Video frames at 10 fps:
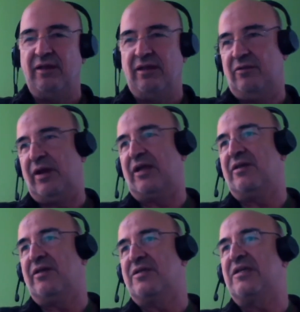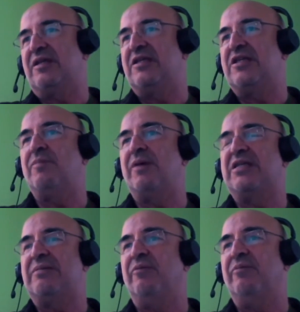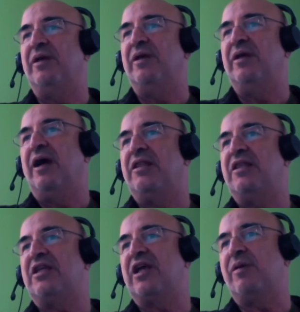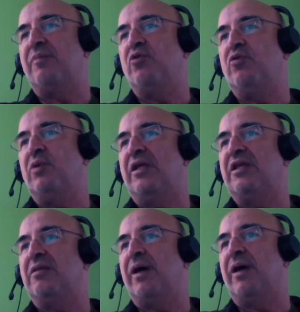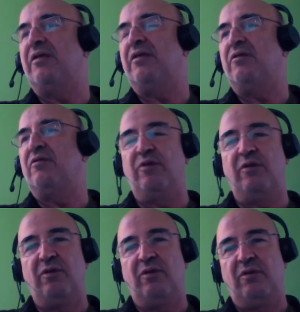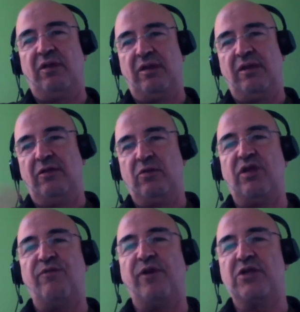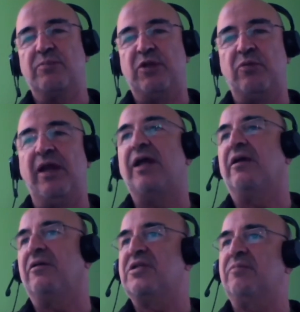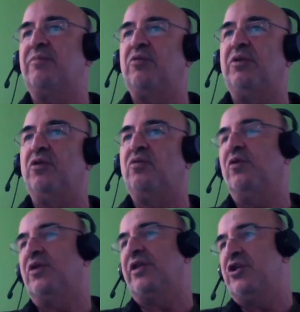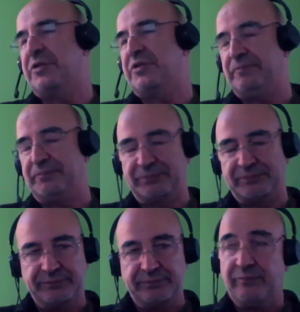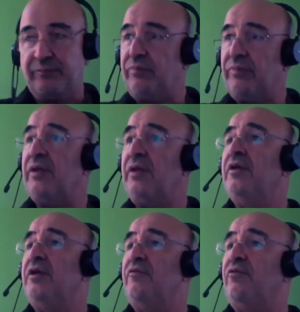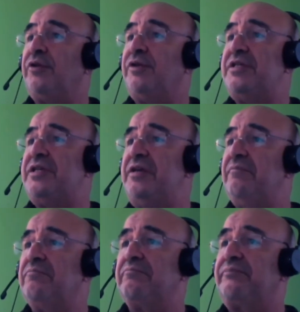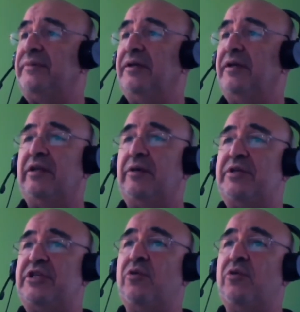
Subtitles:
reactance. This is the maximum. And it can be modulated by the difference between angles between the two voltages. For DC, there is no